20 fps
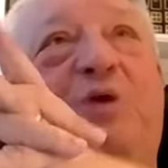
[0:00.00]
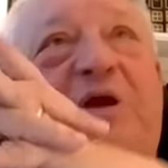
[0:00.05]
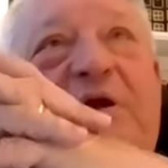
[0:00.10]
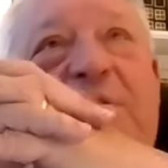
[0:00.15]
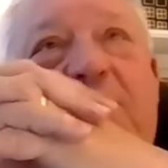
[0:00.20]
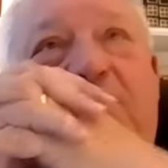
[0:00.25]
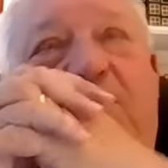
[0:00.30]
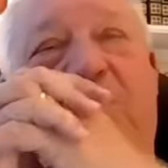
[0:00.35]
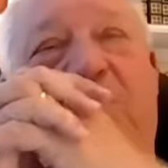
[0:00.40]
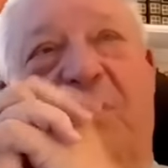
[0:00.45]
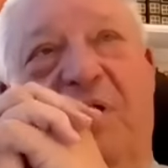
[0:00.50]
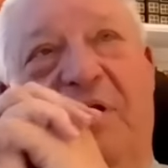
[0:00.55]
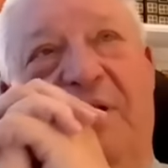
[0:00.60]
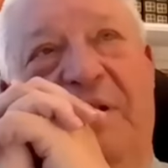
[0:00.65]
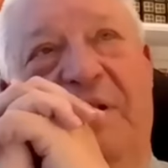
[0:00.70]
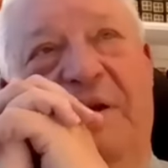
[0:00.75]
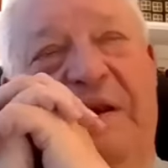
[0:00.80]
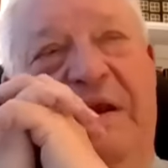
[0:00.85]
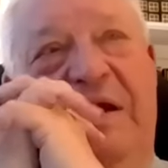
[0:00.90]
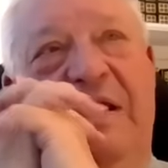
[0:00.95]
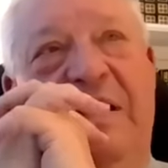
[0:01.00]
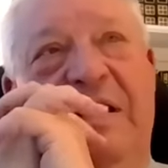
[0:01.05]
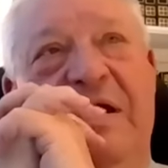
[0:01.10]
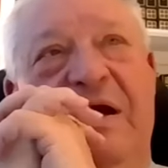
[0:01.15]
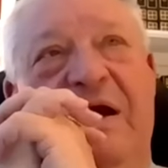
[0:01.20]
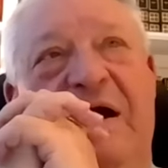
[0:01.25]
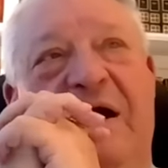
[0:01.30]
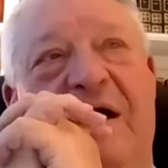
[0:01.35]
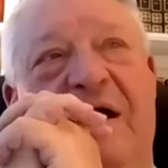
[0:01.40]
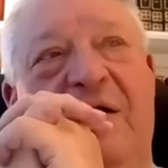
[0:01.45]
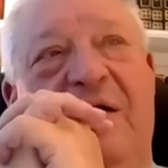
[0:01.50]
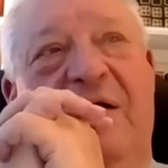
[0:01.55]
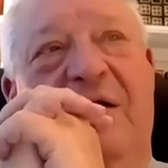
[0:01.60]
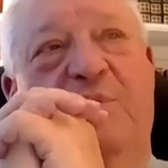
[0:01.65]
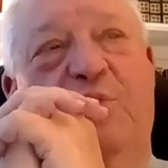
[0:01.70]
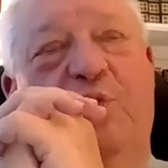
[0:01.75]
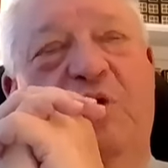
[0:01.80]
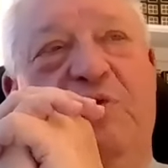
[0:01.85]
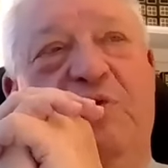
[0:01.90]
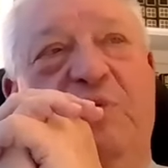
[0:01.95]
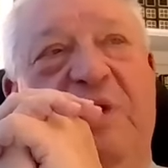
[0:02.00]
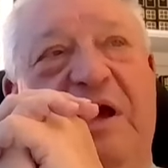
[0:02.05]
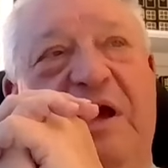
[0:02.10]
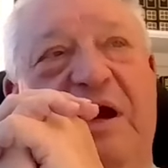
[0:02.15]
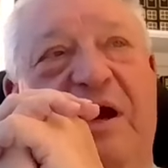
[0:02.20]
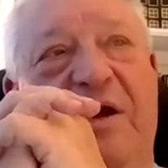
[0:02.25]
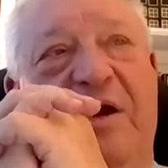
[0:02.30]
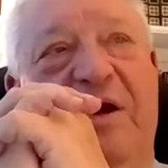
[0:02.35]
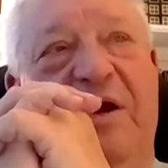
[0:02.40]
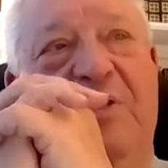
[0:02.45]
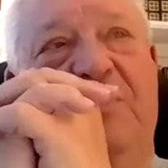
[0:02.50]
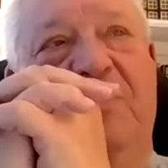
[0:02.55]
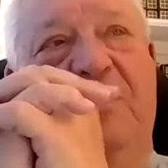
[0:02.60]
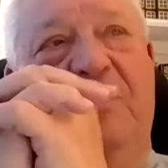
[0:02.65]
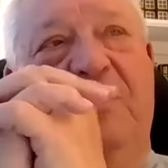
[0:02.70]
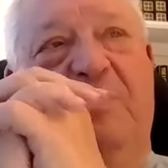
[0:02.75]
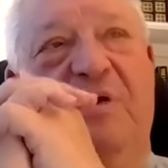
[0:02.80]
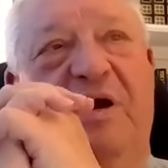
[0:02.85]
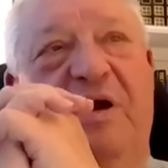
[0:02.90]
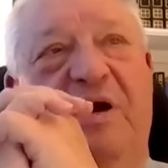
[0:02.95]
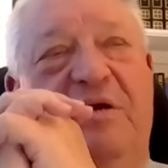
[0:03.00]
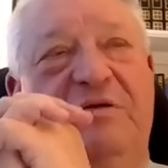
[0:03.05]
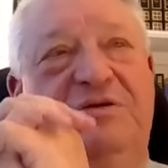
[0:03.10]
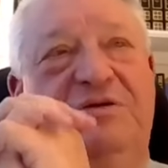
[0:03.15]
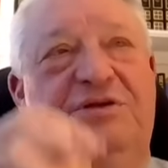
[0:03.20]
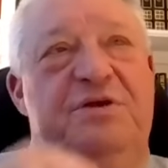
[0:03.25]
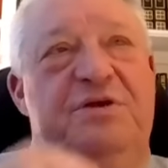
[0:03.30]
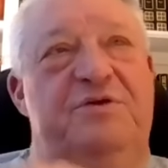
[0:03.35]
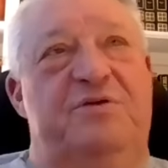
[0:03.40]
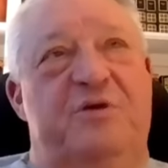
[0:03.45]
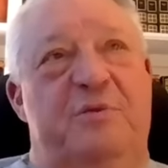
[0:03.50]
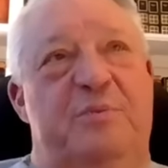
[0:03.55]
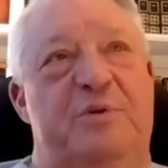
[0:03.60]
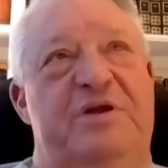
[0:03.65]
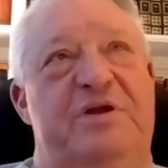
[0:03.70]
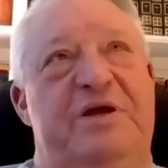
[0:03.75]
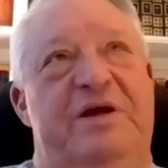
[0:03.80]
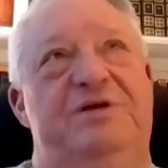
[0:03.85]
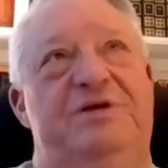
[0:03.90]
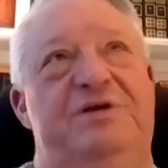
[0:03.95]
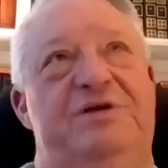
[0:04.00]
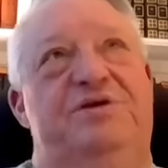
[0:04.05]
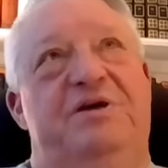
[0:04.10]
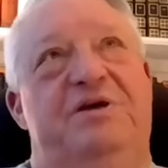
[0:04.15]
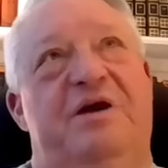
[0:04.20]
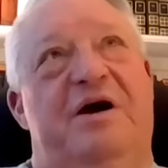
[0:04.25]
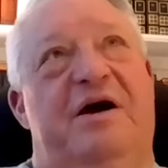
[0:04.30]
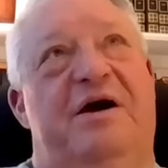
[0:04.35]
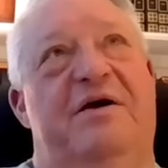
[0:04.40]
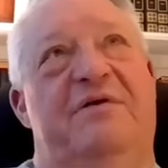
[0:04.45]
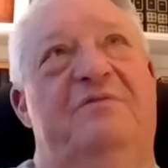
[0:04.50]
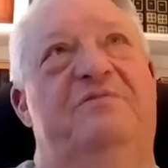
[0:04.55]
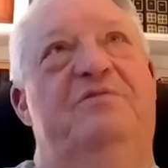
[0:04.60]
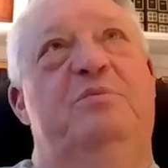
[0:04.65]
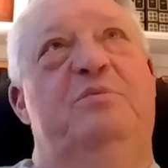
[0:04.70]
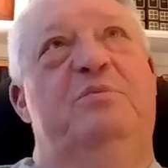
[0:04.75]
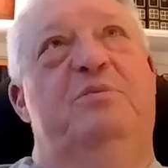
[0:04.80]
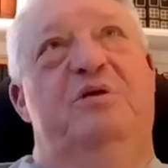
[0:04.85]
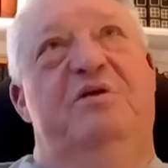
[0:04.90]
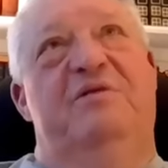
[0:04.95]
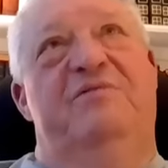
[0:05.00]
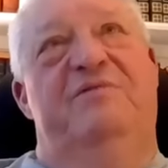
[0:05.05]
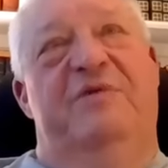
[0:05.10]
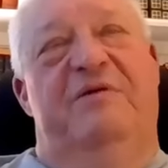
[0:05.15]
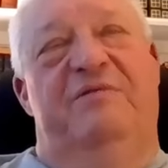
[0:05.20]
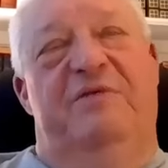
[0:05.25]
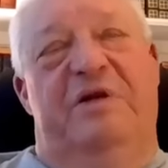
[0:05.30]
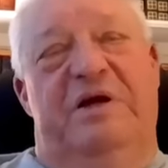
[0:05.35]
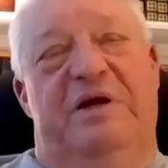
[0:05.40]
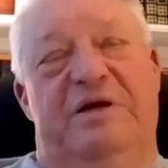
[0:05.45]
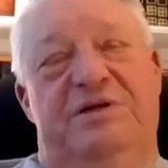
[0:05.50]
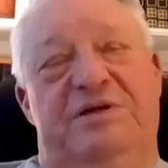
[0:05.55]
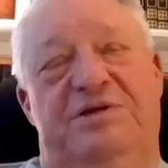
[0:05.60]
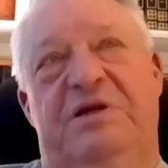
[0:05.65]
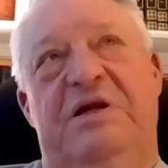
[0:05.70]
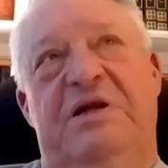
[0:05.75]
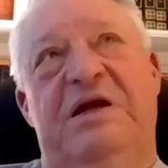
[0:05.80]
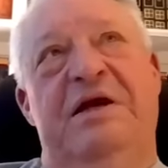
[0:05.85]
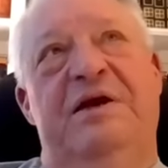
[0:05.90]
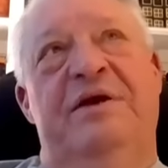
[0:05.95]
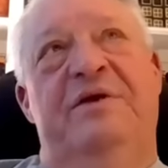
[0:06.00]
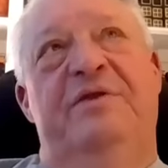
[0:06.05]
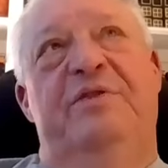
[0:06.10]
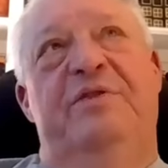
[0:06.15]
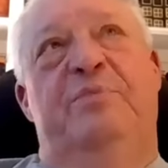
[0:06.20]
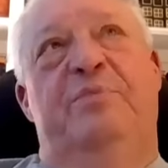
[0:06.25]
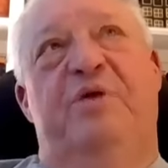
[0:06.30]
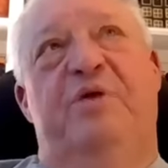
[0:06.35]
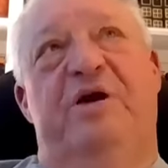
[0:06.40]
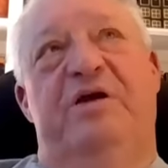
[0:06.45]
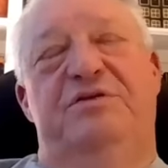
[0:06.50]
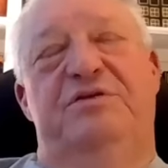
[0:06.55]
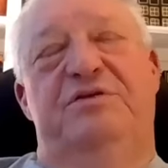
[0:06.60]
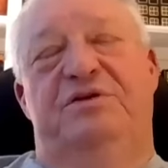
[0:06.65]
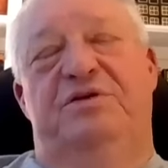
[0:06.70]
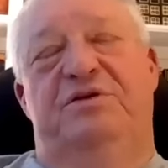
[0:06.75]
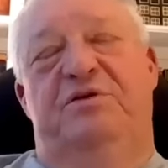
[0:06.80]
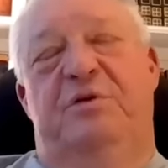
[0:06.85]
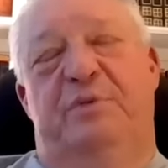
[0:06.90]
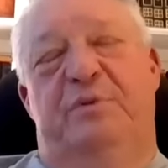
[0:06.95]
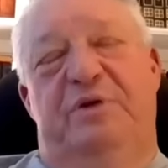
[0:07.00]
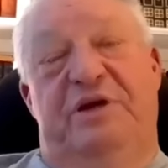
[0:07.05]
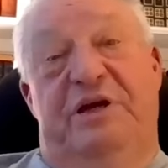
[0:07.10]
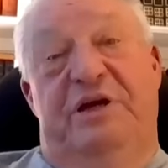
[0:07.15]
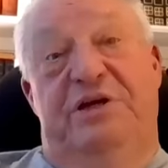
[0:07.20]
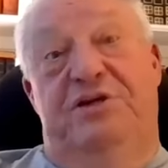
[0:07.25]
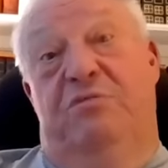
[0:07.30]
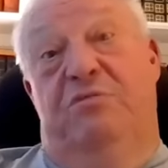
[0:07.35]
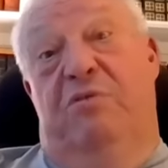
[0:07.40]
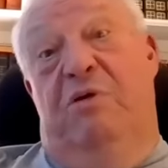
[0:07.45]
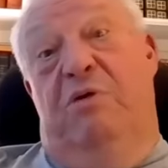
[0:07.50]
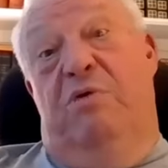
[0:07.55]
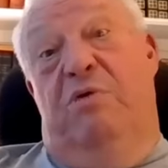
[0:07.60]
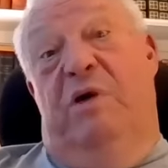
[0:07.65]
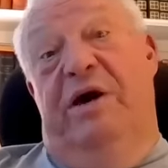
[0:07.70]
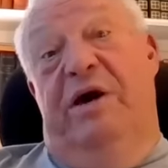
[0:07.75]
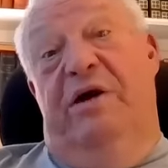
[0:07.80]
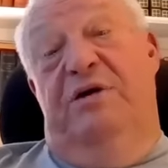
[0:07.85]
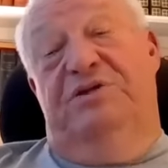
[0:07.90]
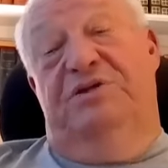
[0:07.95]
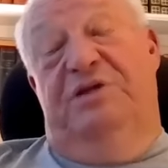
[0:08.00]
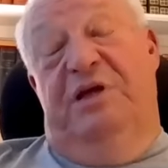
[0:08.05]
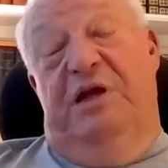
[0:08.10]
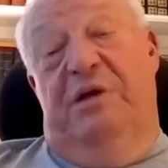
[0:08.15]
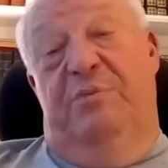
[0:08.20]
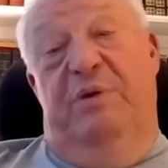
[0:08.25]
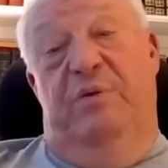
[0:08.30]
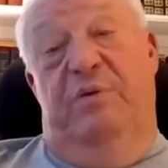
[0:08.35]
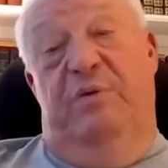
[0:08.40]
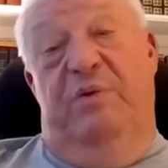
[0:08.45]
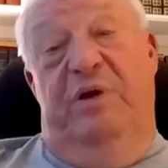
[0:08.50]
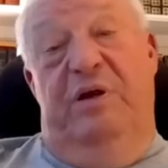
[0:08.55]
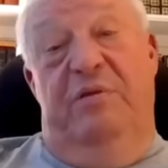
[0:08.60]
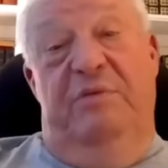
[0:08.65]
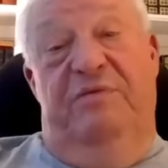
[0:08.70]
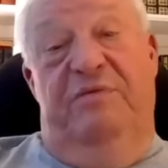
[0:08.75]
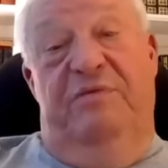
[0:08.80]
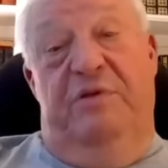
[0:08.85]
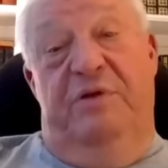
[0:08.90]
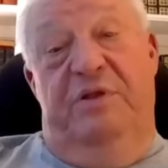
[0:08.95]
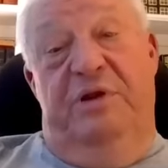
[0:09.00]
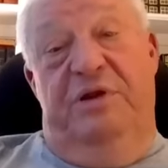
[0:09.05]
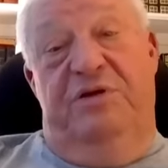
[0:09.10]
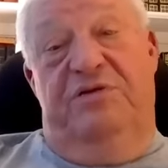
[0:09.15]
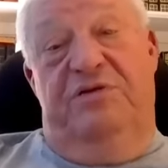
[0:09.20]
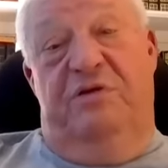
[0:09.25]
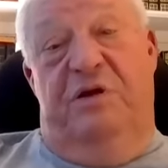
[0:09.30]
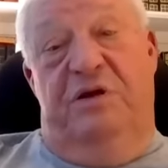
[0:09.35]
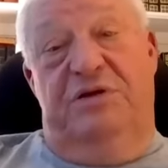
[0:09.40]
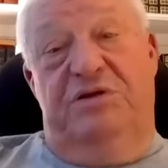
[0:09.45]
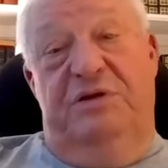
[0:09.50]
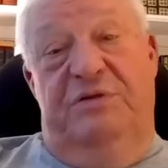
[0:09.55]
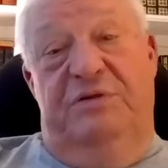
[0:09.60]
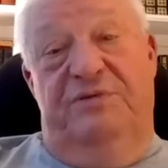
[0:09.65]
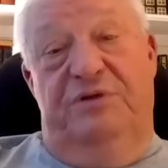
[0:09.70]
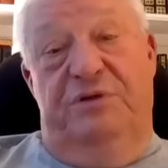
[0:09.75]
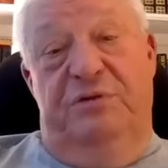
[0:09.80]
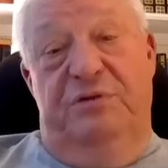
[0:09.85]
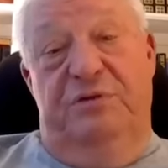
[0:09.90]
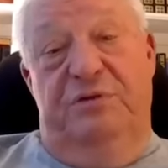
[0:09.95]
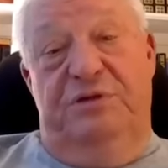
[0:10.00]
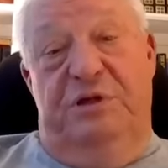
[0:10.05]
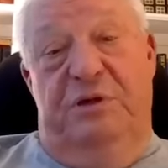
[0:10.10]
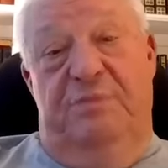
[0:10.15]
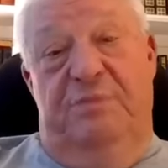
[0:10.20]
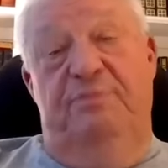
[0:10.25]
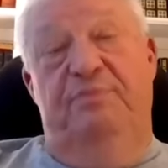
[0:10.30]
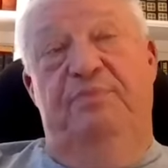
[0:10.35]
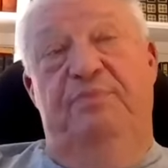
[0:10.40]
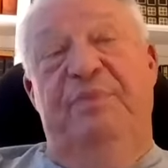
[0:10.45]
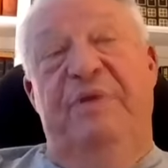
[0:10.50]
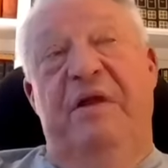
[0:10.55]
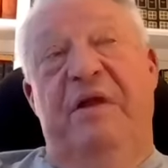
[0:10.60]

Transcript: is really important with regard to the preterist interpretation of the book of Revelation. The preterist interpretation requires that it be written before the destruction of Jerusalem.